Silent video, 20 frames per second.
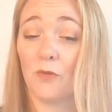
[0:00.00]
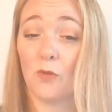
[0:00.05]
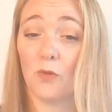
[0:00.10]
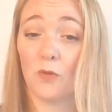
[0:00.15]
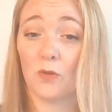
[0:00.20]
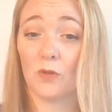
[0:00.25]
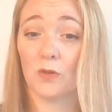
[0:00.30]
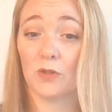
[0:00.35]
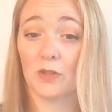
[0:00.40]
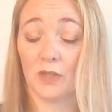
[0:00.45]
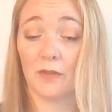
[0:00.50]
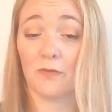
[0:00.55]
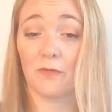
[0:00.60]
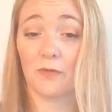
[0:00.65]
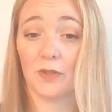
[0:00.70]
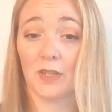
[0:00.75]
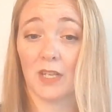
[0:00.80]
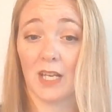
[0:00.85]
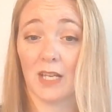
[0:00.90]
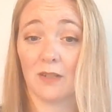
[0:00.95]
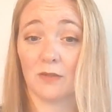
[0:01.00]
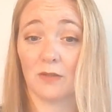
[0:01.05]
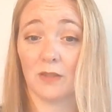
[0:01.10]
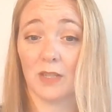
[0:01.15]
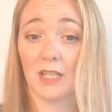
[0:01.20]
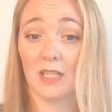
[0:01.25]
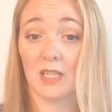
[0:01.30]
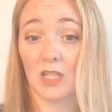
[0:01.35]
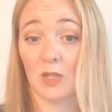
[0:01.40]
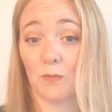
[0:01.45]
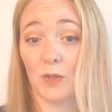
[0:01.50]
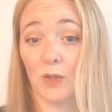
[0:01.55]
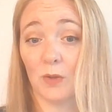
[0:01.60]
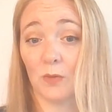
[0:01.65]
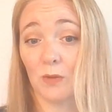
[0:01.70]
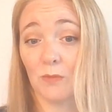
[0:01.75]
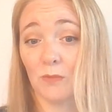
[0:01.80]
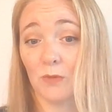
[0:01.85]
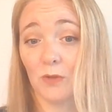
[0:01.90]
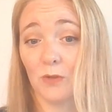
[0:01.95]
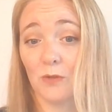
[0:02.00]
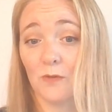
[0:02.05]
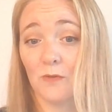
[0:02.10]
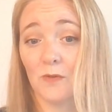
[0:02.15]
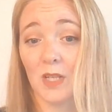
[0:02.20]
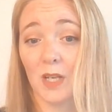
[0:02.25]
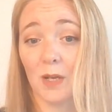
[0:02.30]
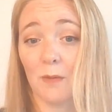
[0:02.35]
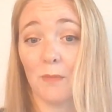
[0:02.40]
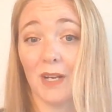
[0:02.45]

for the anal glands to be removed,